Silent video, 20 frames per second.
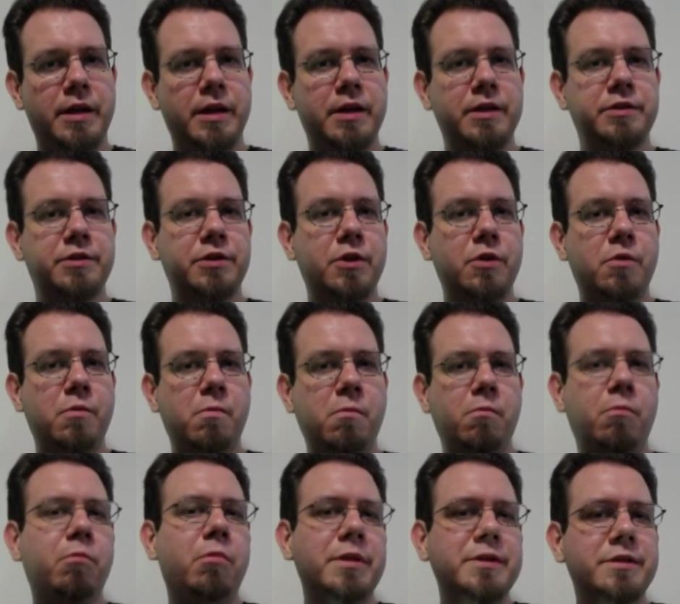so
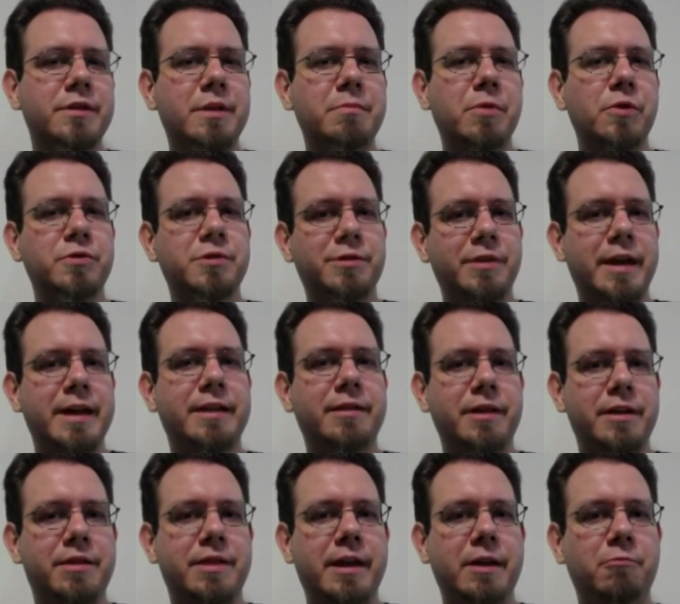what's the most likely
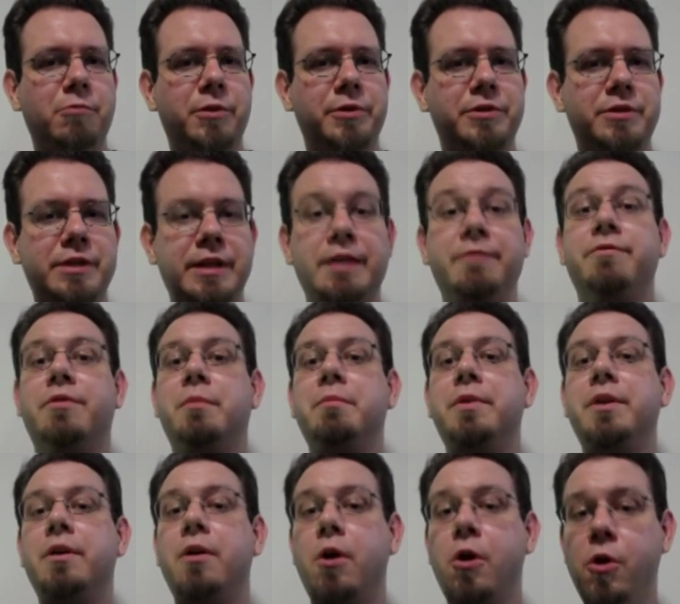thing we'll see from
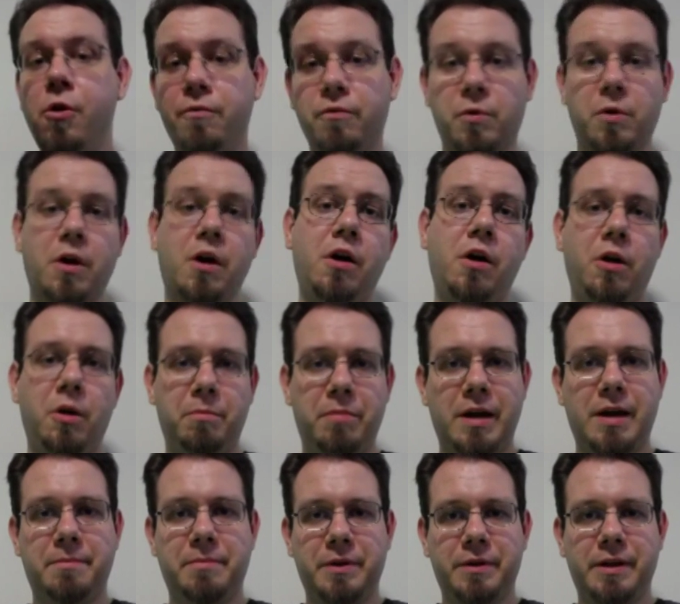the overall
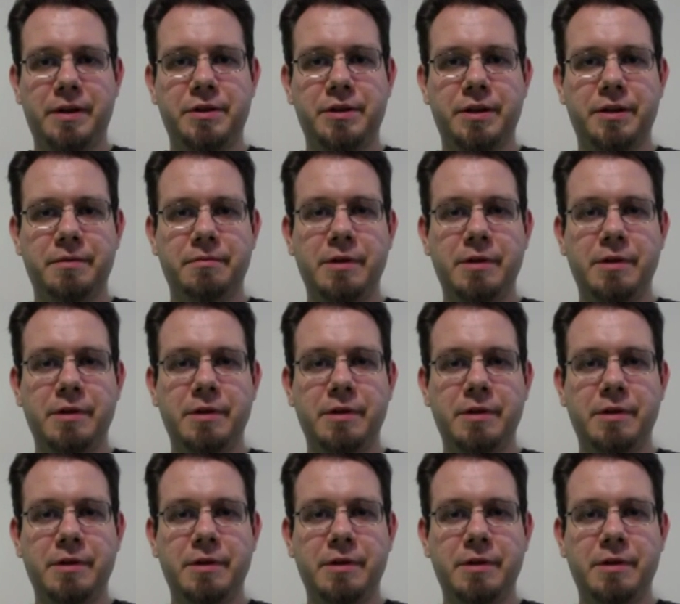population?